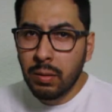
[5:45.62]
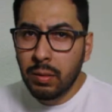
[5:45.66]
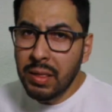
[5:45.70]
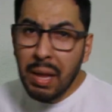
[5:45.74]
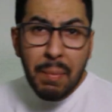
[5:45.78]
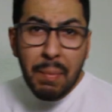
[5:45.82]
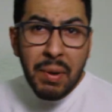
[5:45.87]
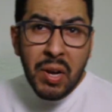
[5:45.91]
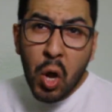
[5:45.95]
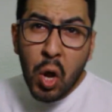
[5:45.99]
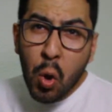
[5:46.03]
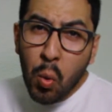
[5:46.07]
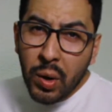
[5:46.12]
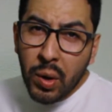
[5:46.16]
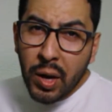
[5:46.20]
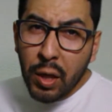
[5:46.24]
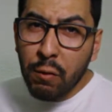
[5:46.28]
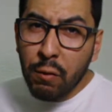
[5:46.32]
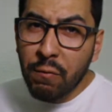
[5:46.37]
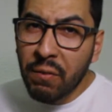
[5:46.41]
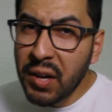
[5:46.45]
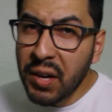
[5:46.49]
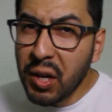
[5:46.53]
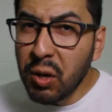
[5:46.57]
Let me know what other
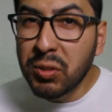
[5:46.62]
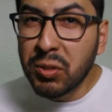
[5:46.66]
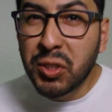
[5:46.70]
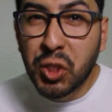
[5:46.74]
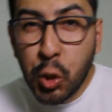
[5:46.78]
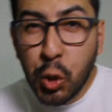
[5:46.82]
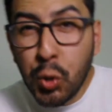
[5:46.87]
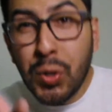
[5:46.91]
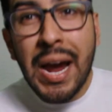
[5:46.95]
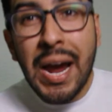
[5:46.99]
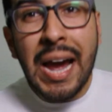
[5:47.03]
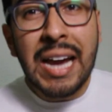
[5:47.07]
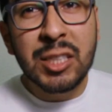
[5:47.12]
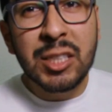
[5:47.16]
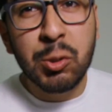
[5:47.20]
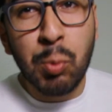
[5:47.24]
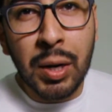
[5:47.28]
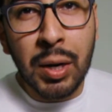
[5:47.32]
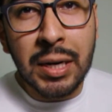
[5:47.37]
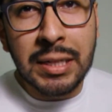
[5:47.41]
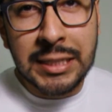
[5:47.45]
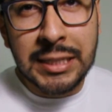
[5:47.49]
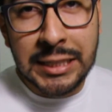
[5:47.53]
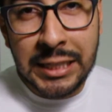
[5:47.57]
videos you guys
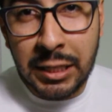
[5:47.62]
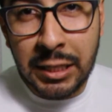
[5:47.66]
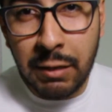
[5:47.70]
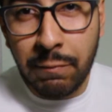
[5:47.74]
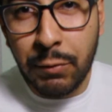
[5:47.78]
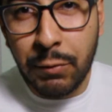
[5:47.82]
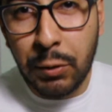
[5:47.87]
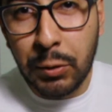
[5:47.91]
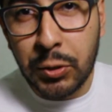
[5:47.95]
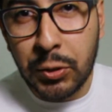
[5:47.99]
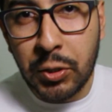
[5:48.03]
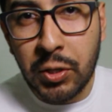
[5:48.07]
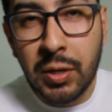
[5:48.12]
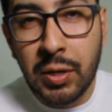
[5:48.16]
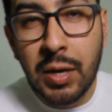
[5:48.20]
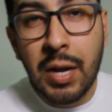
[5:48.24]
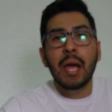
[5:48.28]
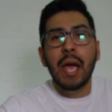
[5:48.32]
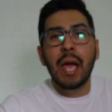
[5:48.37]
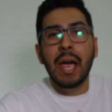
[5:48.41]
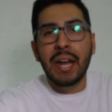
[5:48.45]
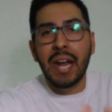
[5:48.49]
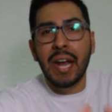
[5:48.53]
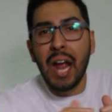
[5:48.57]
want to see in the future,
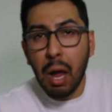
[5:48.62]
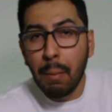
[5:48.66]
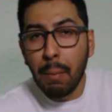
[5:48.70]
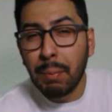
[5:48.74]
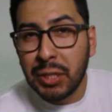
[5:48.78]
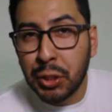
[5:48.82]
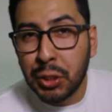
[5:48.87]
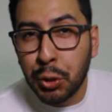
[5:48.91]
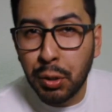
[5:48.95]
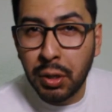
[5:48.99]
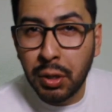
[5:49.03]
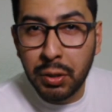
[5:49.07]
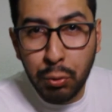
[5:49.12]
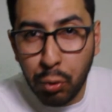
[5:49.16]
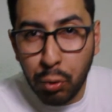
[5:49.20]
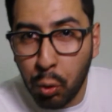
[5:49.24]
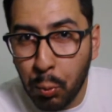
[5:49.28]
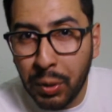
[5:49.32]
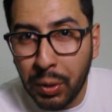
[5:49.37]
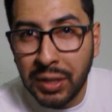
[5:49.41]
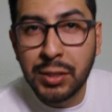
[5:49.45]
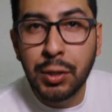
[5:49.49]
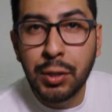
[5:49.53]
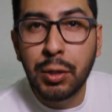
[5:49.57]
and I'll be sure to do the
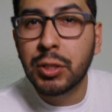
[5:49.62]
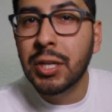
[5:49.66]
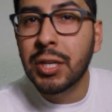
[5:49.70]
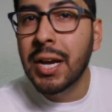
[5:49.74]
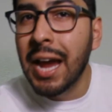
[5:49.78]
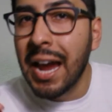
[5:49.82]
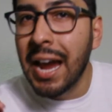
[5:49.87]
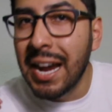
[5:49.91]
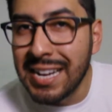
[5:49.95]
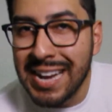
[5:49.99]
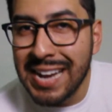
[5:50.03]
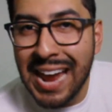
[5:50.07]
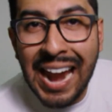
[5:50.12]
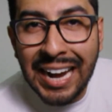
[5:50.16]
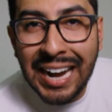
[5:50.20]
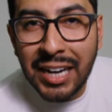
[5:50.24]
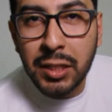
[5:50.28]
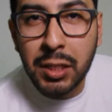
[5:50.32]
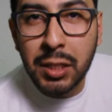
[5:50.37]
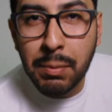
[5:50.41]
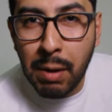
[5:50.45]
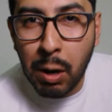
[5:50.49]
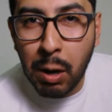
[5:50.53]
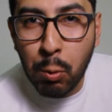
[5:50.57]
research and add it
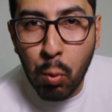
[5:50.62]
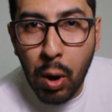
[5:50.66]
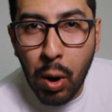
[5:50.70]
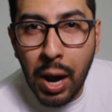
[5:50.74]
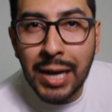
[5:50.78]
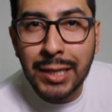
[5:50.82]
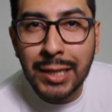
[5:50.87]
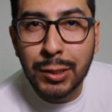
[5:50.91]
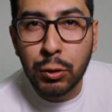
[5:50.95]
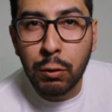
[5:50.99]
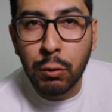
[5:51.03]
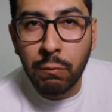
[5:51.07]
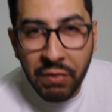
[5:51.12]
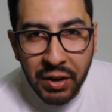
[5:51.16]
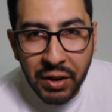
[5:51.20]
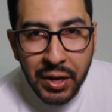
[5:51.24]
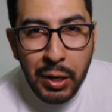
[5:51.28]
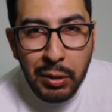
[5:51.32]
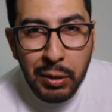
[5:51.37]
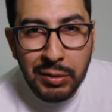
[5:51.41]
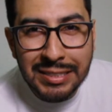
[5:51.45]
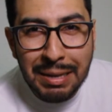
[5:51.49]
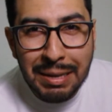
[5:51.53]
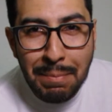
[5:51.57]
to my roster of
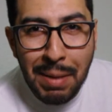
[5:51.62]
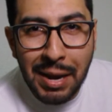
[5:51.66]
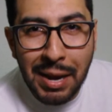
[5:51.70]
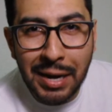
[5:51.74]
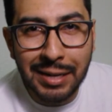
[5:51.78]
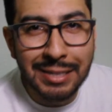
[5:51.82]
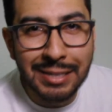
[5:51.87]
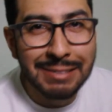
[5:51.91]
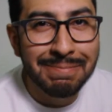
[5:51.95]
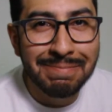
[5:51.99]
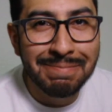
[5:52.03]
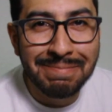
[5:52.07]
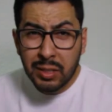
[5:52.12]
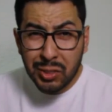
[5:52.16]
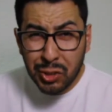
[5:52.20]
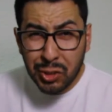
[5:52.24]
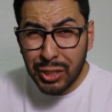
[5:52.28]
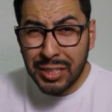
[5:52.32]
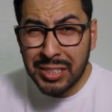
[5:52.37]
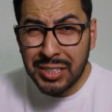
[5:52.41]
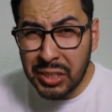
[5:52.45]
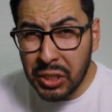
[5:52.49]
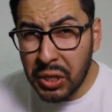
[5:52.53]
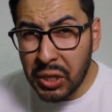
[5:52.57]
videos to make.
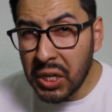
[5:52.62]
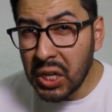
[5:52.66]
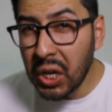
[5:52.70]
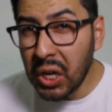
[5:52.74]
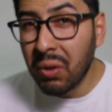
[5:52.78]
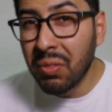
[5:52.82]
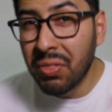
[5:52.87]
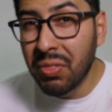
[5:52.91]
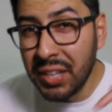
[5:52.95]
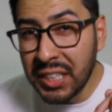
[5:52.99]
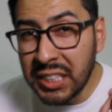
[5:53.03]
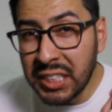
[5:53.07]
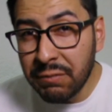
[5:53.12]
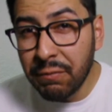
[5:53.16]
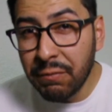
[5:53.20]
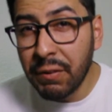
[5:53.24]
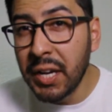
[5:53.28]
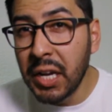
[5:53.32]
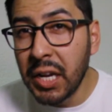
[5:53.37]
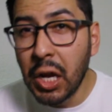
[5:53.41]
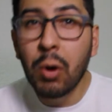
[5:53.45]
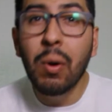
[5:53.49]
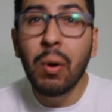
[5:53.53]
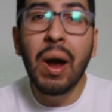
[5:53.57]
Just so you know, this
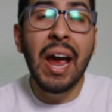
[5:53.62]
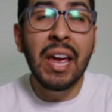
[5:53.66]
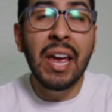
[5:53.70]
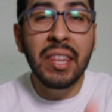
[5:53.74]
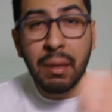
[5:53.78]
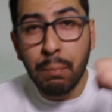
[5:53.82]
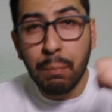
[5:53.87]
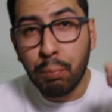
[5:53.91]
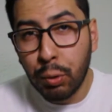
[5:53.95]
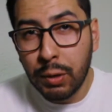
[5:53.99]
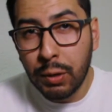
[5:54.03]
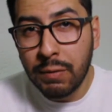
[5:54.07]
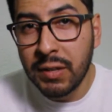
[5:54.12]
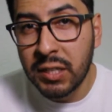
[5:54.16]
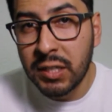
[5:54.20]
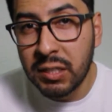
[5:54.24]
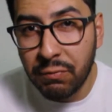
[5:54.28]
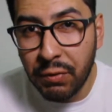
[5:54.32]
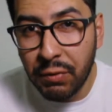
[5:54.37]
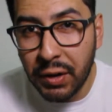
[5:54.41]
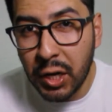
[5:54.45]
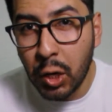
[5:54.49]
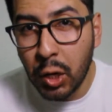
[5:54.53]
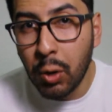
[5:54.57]
video and the previous
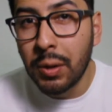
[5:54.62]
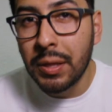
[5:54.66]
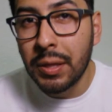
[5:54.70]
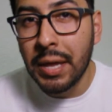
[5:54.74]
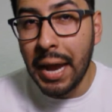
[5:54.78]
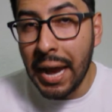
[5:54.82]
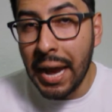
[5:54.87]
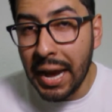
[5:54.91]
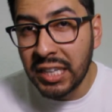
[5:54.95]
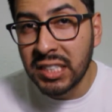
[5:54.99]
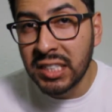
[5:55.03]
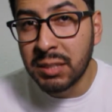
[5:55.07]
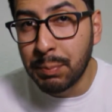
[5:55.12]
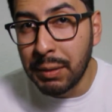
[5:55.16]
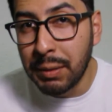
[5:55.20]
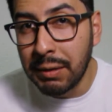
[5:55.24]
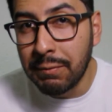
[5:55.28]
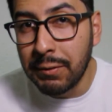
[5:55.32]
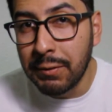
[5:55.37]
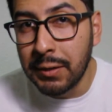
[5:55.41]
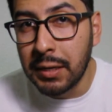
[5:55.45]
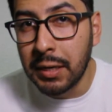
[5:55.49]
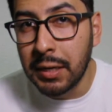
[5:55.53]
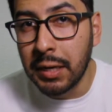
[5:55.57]
video on the Hanes
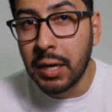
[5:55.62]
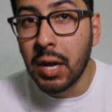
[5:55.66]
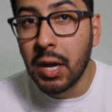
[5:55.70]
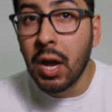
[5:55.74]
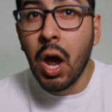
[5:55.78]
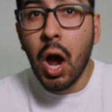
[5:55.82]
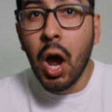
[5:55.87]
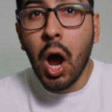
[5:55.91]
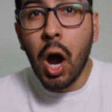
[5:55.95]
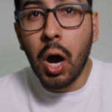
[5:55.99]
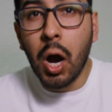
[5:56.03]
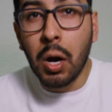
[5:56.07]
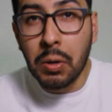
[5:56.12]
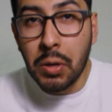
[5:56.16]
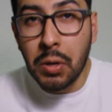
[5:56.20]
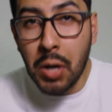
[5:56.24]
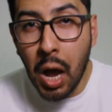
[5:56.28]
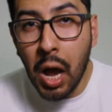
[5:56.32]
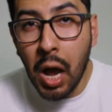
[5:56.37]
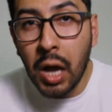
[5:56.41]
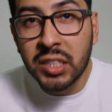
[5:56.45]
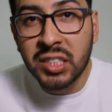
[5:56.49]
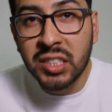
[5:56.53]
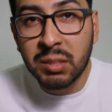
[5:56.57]
Beefy-T are
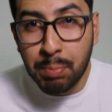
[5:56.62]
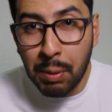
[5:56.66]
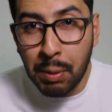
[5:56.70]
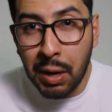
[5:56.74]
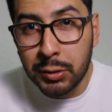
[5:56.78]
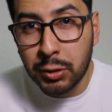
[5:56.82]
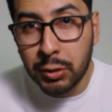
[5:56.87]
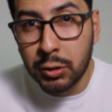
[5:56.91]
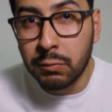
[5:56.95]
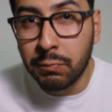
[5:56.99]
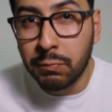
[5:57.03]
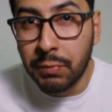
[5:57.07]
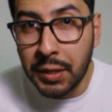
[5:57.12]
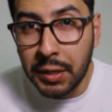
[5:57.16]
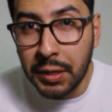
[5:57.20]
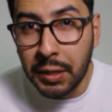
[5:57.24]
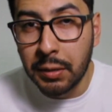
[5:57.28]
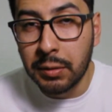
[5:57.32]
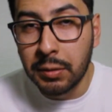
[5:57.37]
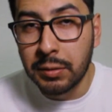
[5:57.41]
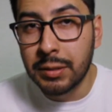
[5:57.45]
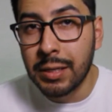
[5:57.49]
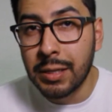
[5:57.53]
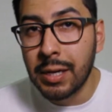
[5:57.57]
non-sponsored
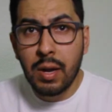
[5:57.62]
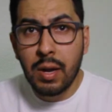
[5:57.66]
videos.